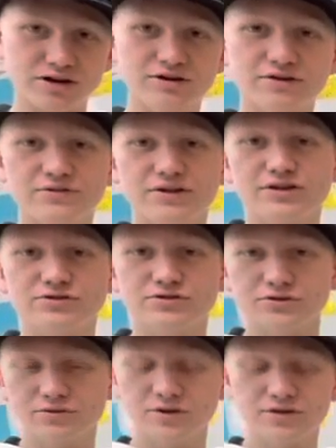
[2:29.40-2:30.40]
to defend two
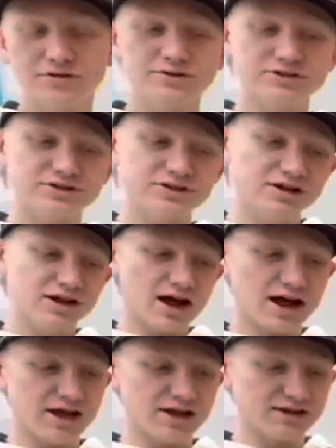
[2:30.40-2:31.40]
rollers,
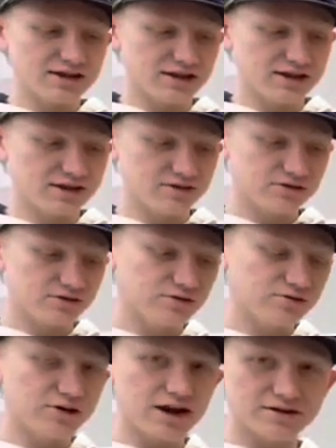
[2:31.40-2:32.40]
I can
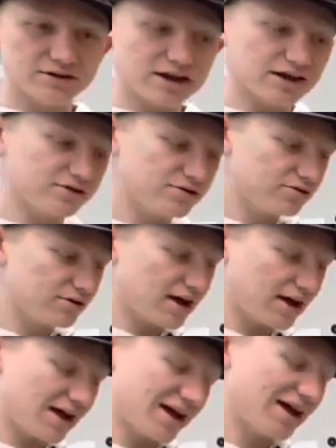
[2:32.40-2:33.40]

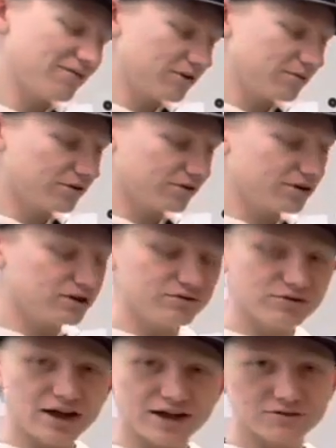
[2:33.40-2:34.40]
have the ability of
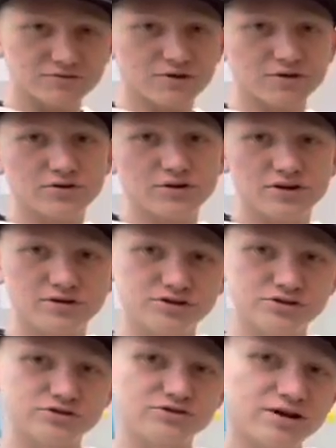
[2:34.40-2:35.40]
doing active roller and then
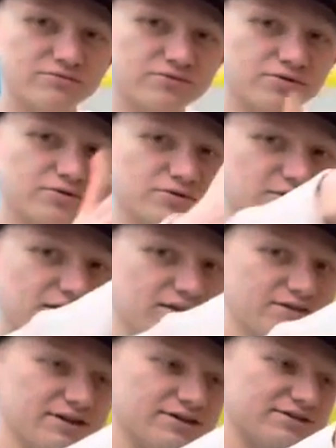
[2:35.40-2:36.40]
just driving forward like
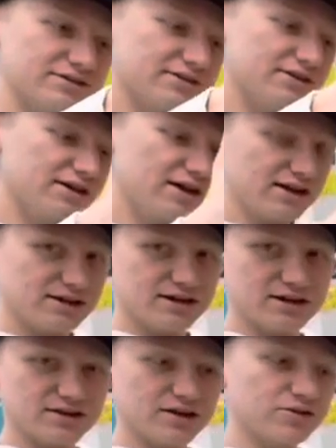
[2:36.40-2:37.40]
this and
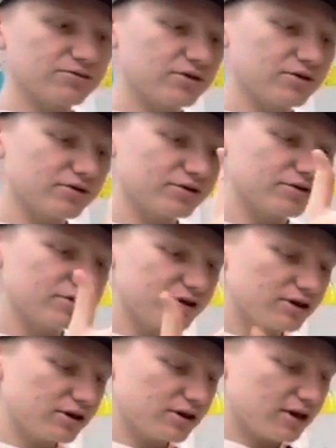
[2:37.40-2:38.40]
getting the other roller,
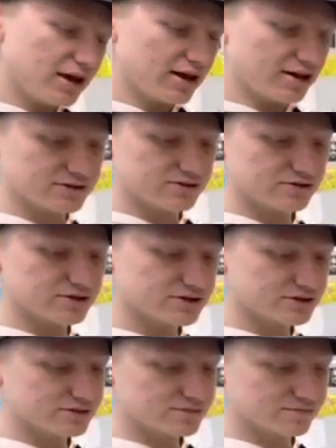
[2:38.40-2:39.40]
and also
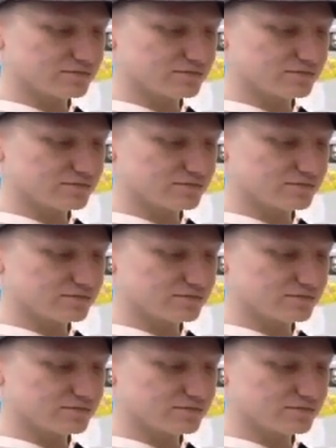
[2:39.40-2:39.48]
just